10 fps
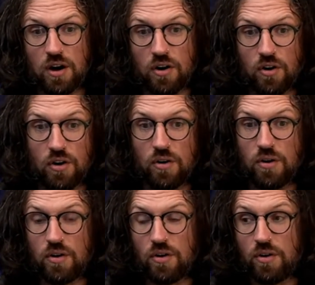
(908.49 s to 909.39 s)

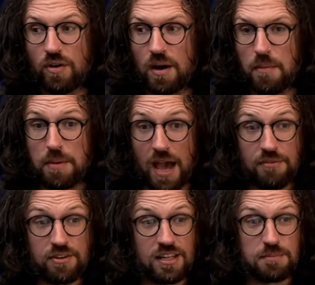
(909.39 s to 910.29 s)
to... it might be
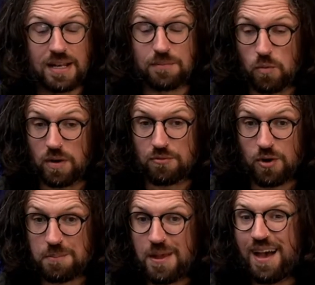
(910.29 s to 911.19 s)
Rafael, depending upon where you're
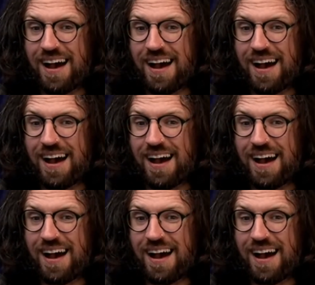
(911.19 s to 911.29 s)
from.